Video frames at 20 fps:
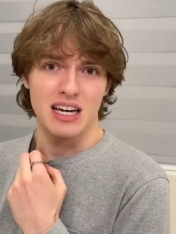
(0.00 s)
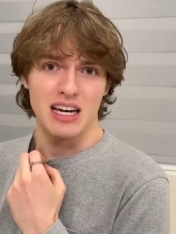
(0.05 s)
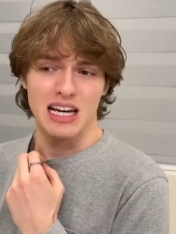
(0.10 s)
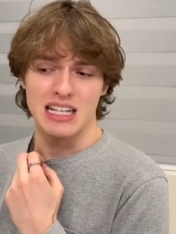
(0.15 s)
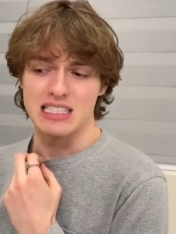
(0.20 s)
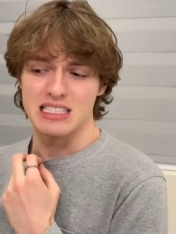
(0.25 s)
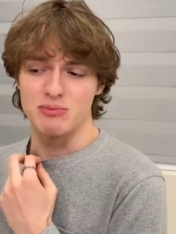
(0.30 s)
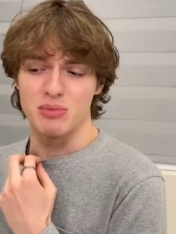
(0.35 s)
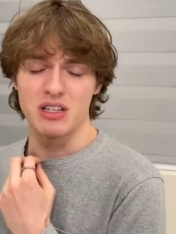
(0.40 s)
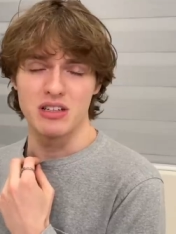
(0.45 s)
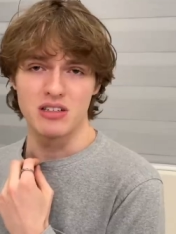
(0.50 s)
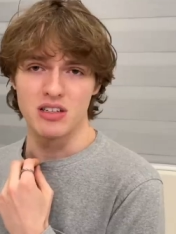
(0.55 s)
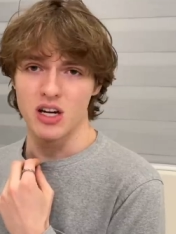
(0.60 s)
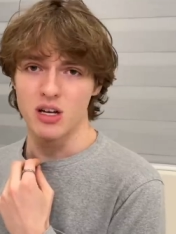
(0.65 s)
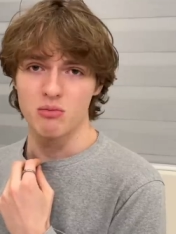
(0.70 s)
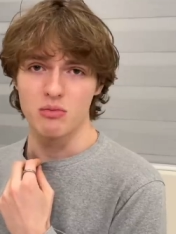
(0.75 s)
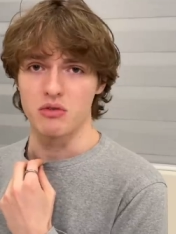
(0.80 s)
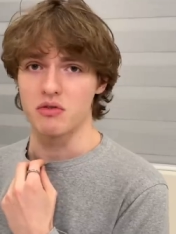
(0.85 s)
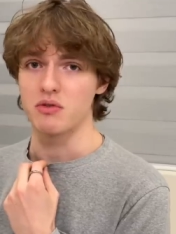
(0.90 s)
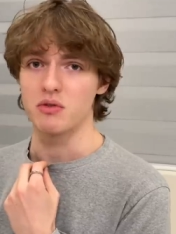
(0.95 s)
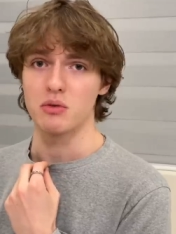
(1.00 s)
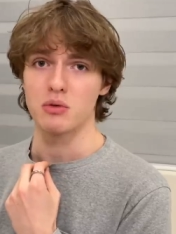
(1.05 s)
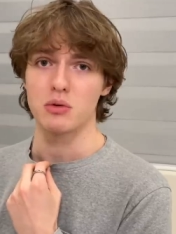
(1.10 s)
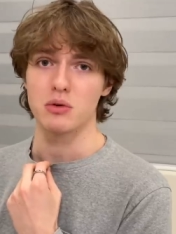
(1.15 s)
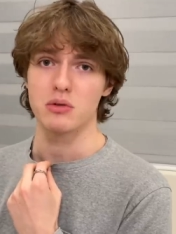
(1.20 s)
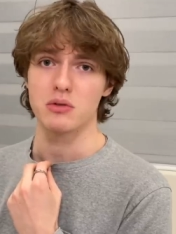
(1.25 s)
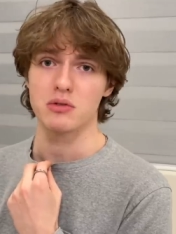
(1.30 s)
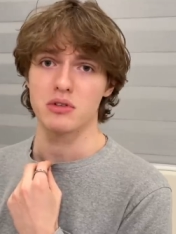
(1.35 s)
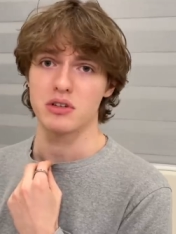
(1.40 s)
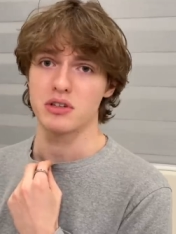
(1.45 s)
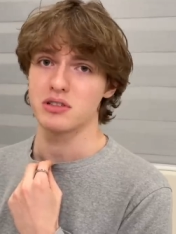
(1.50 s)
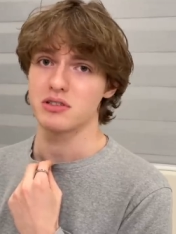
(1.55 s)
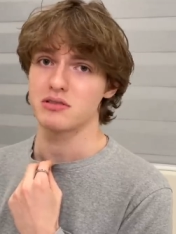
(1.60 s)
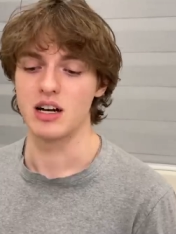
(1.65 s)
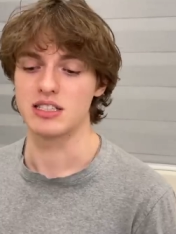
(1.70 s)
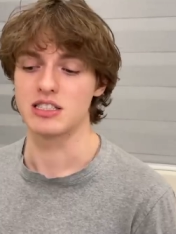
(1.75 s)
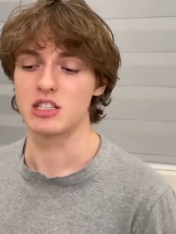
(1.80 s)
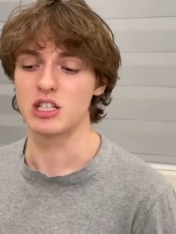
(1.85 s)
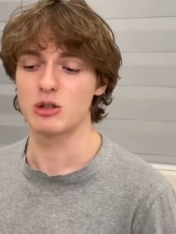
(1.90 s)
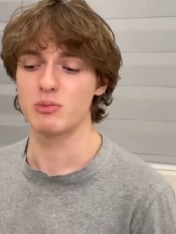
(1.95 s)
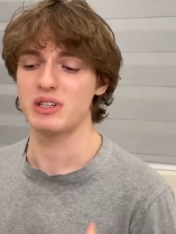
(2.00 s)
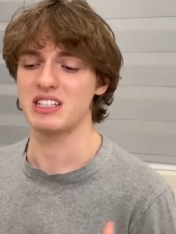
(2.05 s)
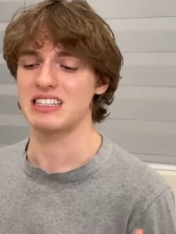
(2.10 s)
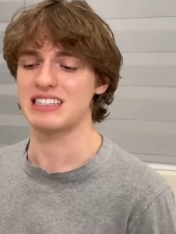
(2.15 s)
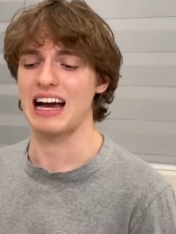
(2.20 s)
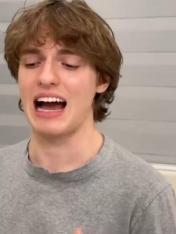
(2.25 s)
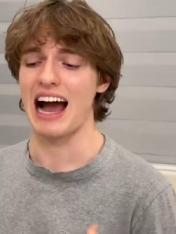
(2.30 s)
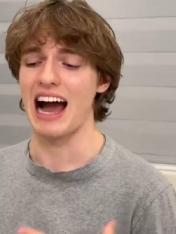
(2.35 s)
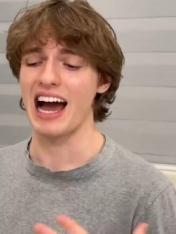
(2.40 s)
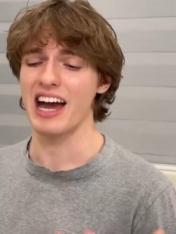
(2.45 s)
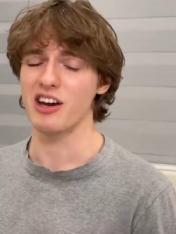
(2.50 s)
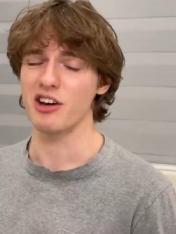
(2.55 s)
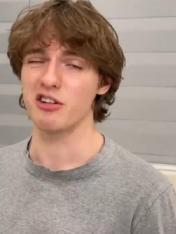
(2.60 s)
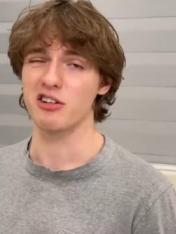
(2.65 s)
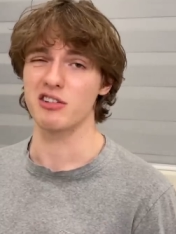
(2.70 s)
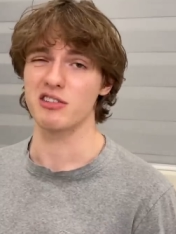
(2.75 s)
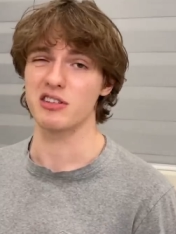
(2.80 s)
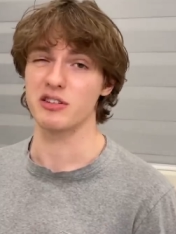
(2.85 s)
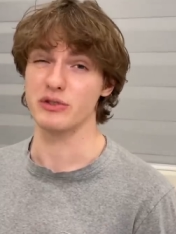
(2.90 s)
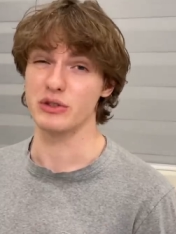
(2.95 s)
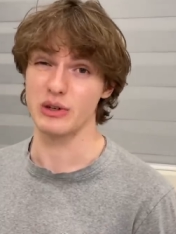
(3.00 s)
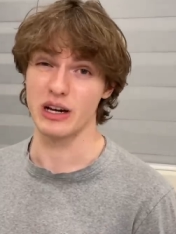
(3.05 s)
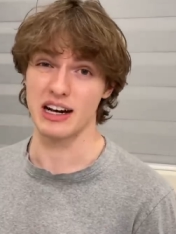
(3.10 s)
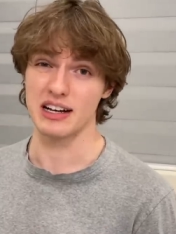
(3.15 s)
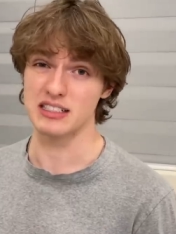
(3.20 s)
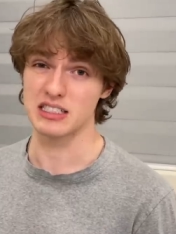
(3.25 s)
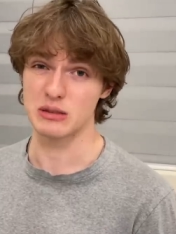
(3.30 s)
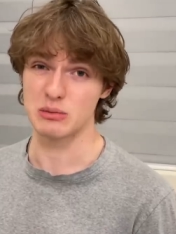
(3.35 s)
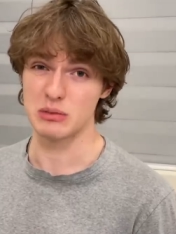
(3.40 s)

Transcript: It's been done before. Like, it's a little bit tired if you ask